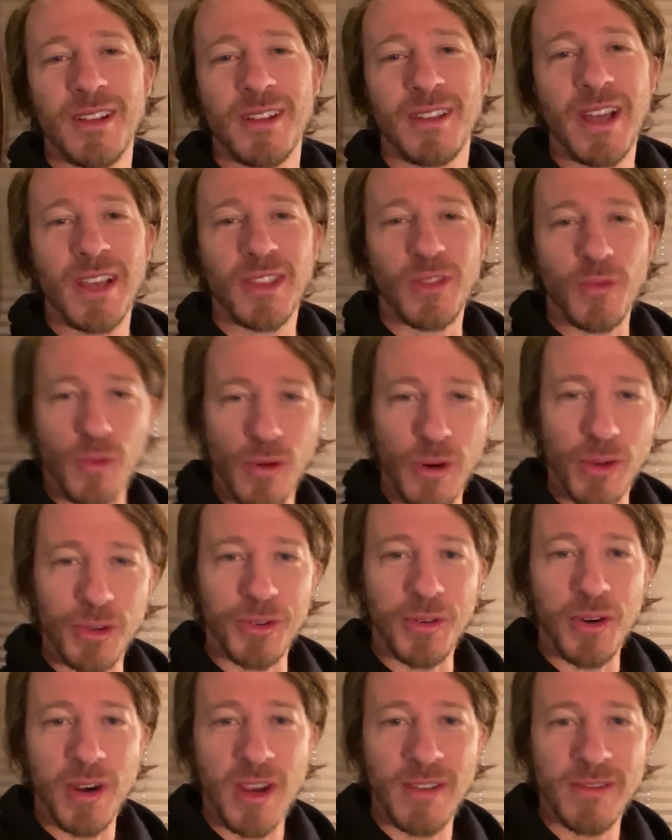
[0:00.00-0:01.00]
like the
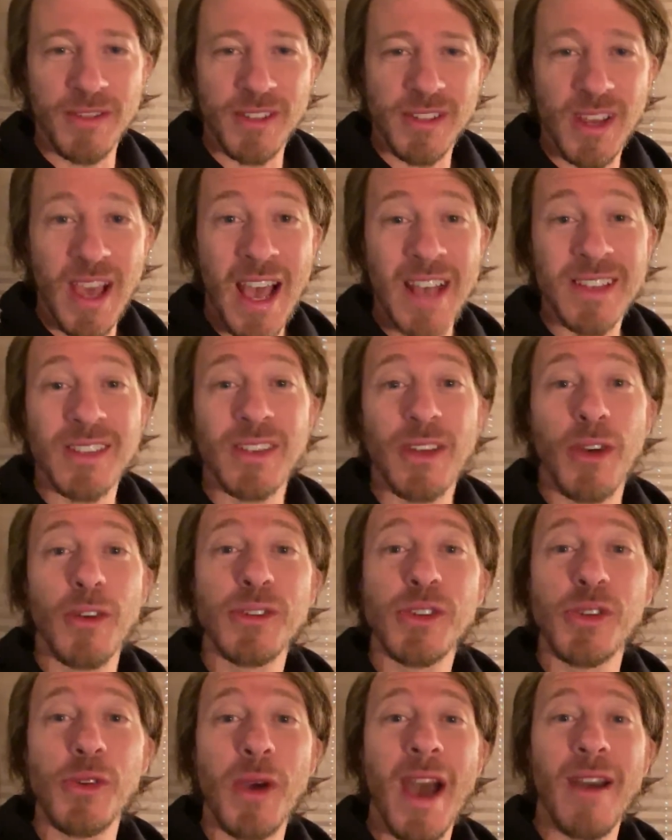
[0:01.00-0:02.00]
world grieves, as
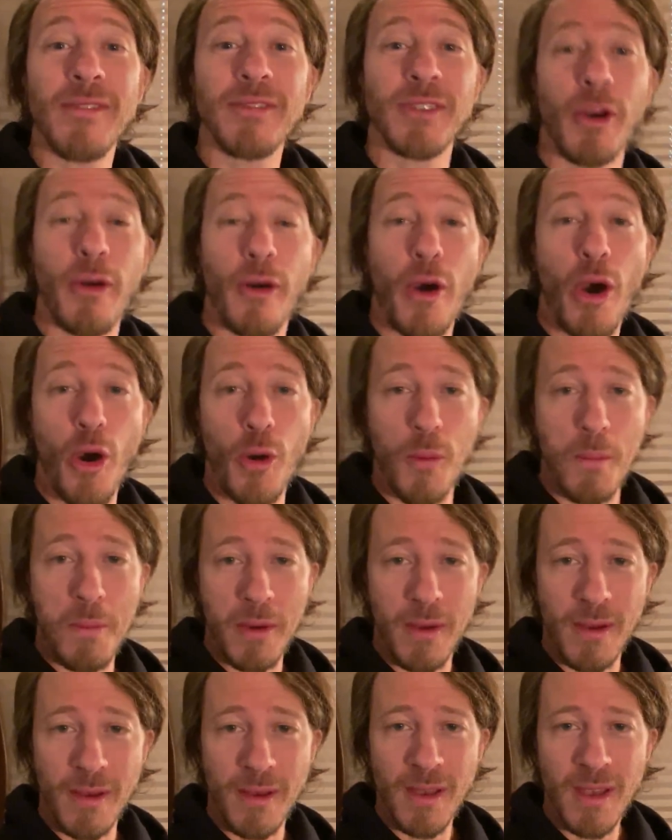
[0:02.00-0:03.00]
those who have no
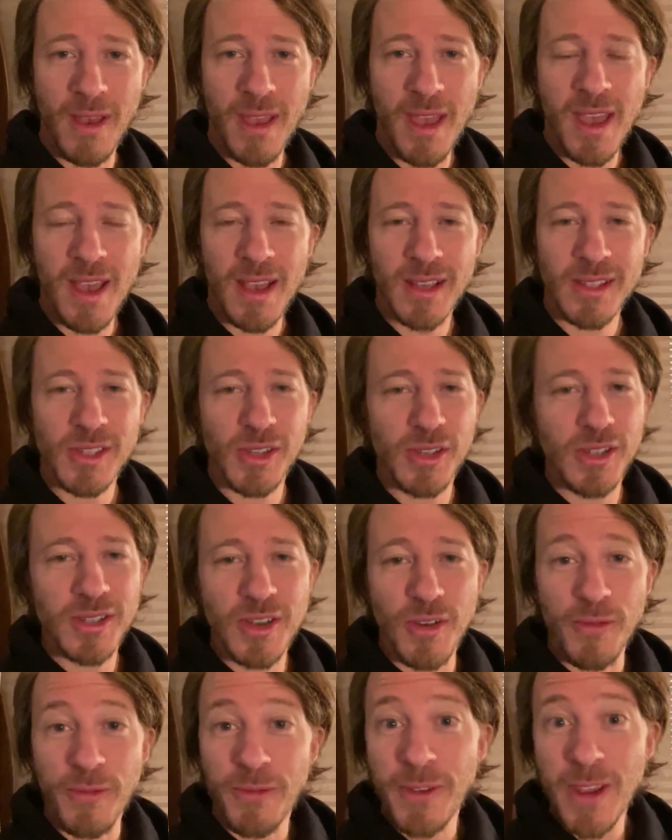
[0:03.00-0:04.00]
hope. So as
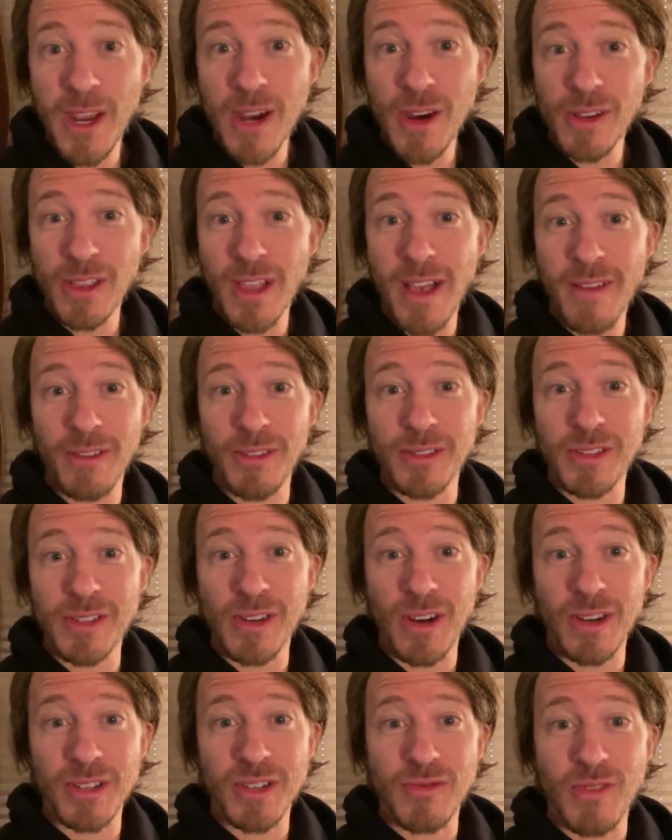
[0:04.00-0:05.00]
your fear level
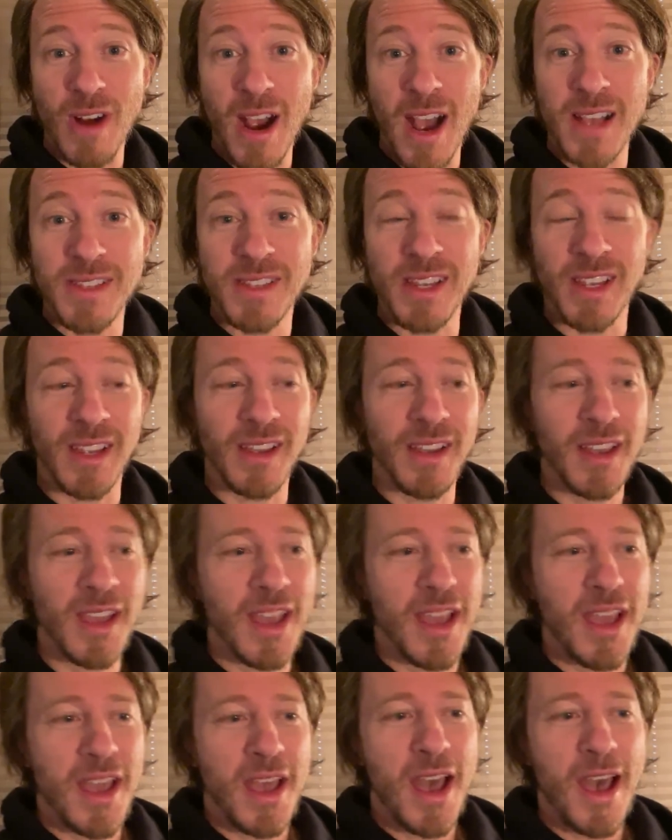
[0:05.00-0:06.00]
starts
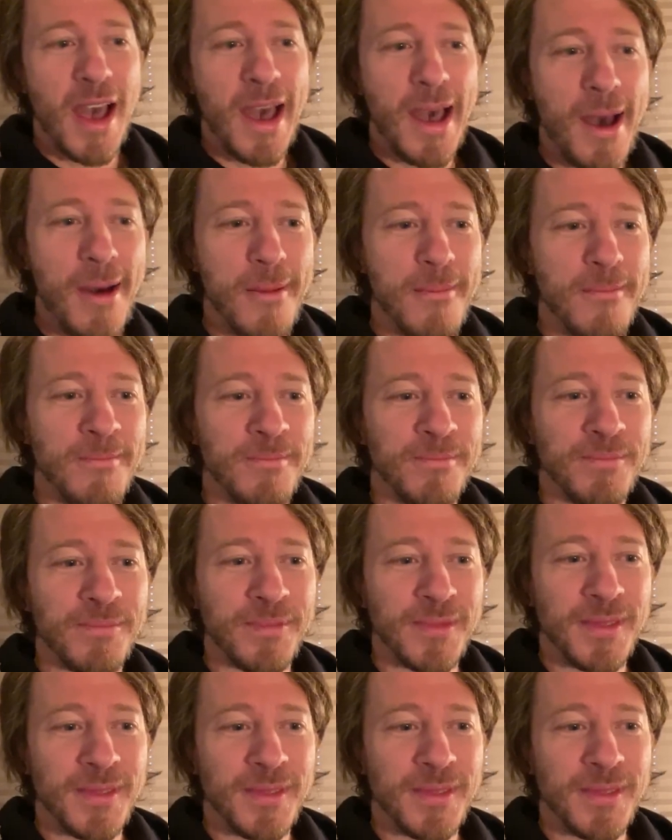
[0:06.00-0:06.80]
rising, um,